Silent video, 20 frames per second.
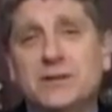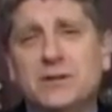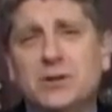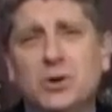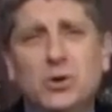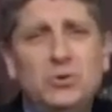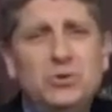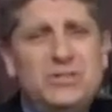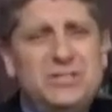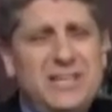
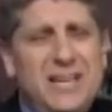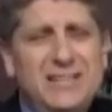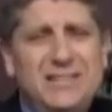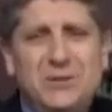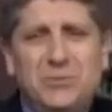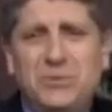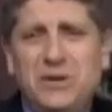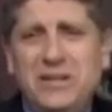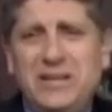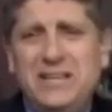Who said
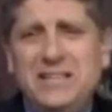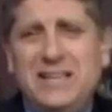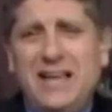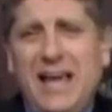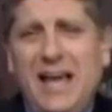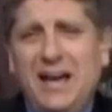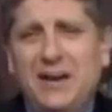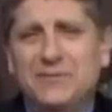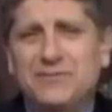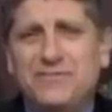that we need to
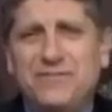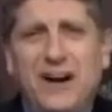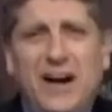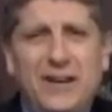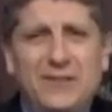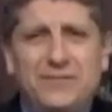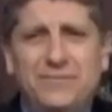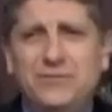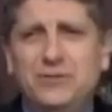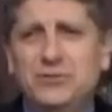have
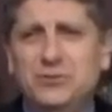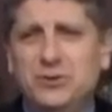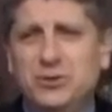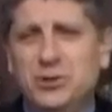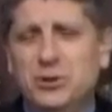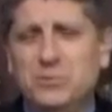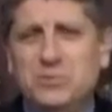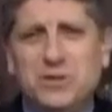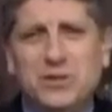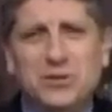five food
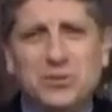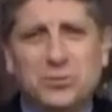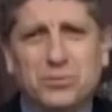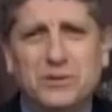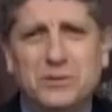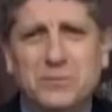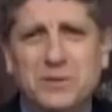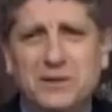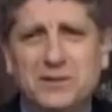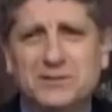groups and
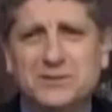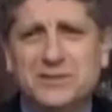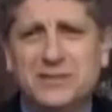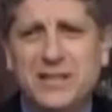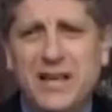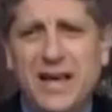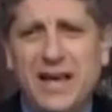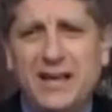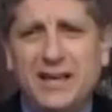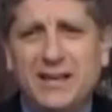three meals a
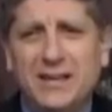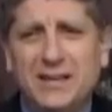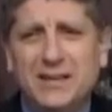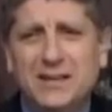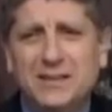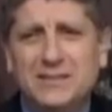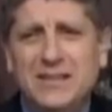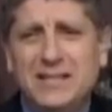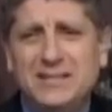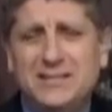day?
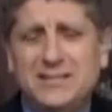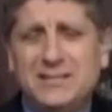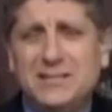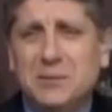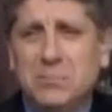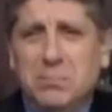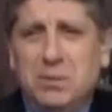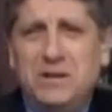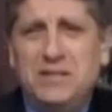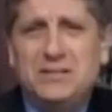That's
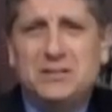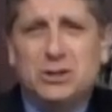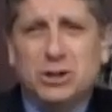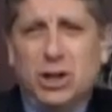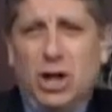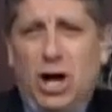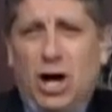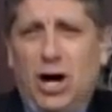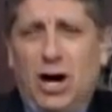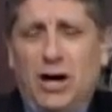somebody's
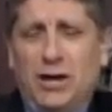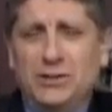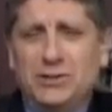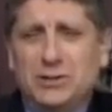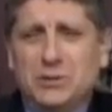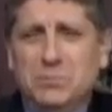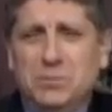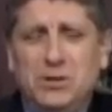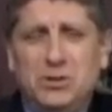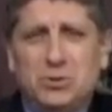law and
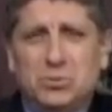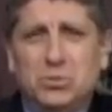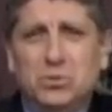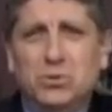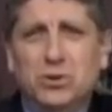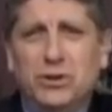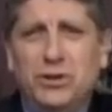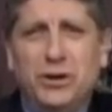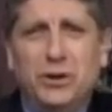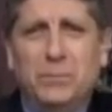somebody's rule
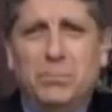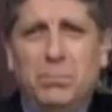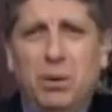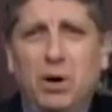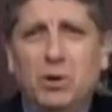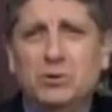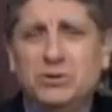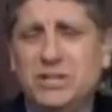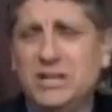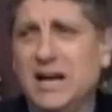that they're
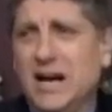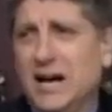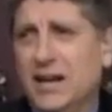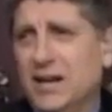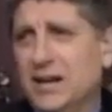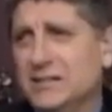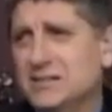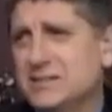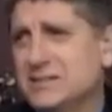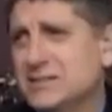imposing on
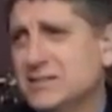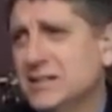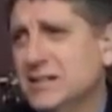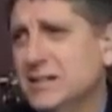us.